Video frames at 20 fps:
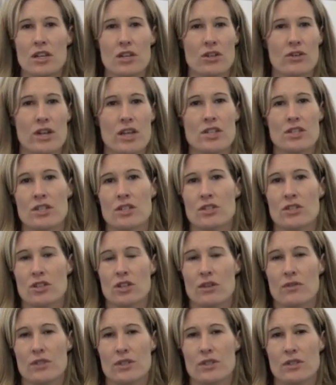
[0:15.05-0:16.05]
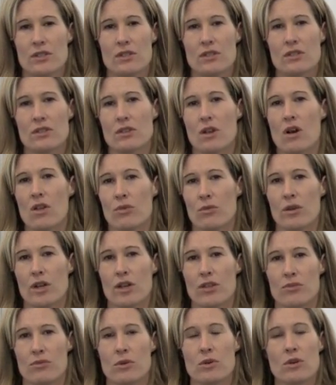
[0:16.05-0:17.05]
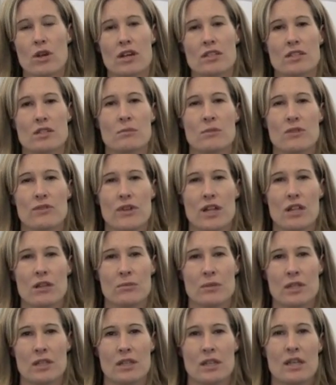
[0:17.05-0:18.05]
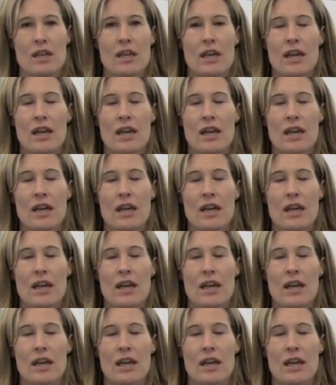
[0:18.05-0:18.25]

integration services, all the way through custom development